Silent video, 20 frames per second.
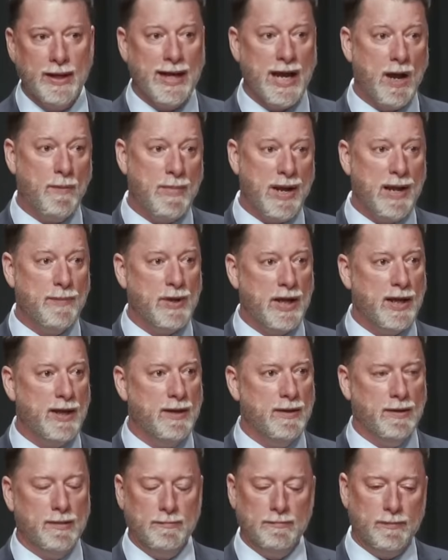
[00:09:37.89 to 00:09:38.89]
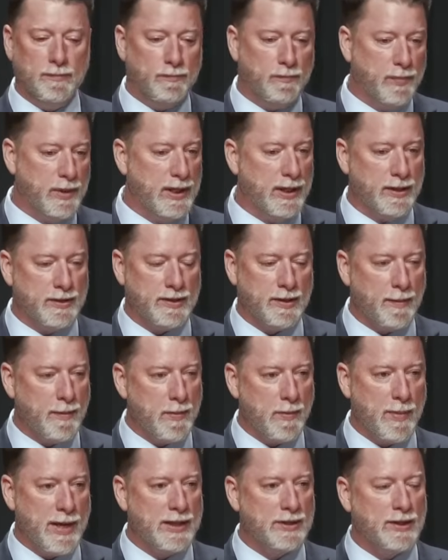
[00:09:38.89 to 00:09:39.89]
Now maybe because I'm
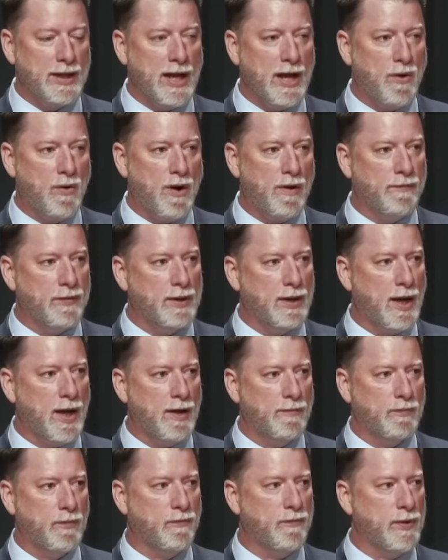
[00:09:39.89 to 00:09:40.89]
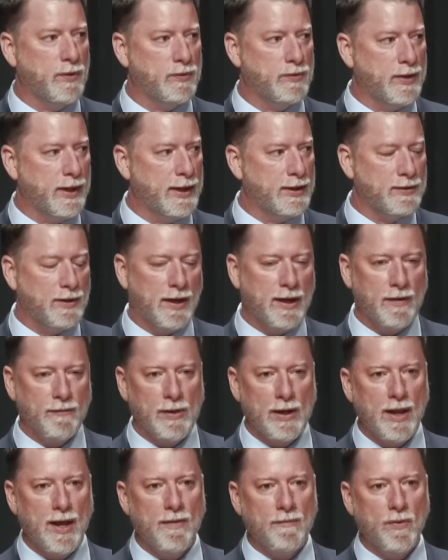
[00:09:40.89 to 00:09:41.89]
amazed at how often God fulfills things on
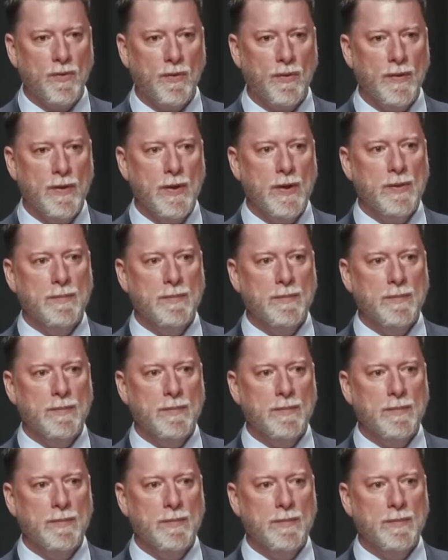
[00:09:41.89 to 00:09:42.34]
every level.